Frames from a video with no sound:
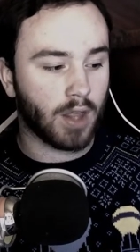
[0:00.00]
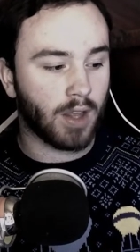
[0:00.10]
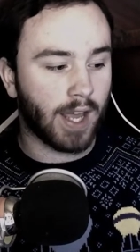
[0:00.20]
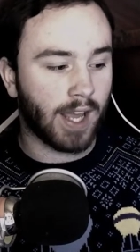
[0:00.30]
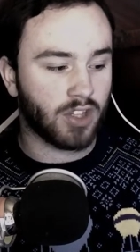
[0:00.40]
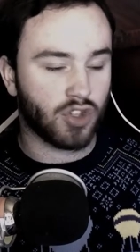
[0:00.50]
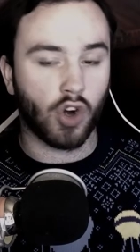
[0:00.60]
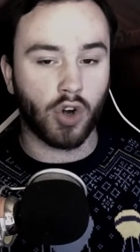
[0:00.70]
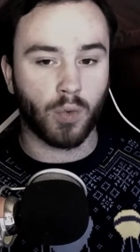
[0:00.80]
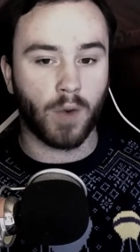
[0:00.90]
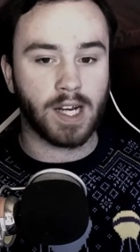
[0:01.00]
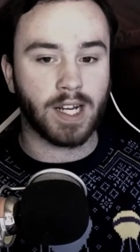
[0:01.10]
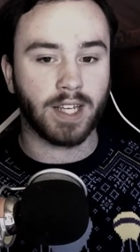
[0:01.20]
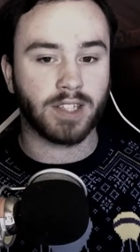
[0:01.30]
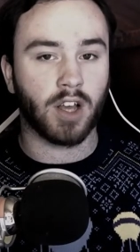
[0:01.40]
a certain
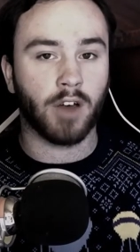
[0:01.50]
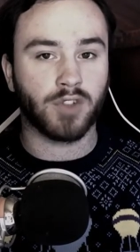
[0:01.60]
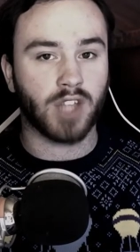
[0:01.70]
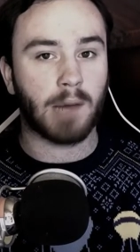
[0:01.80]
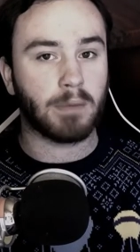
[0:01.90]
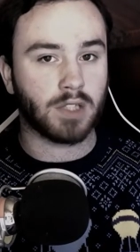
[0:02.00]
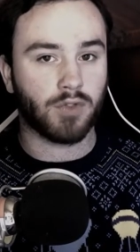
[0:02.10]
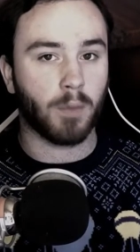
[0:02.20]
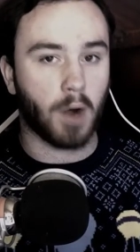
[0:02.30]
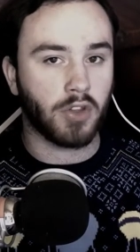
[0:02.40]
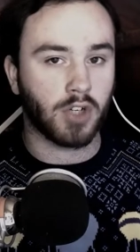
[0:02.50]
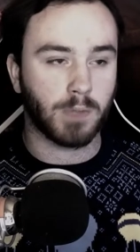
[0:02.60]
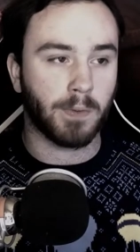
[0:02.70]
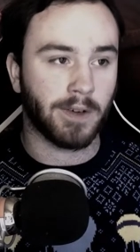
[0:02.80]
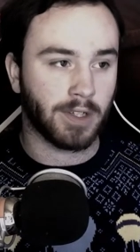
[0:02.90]
radius of zombies from other
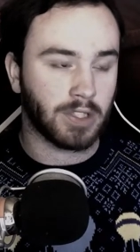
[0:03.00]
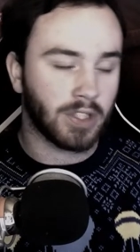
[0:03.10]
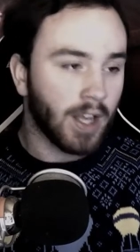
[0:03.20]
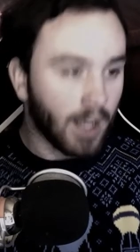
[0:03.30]
spawners.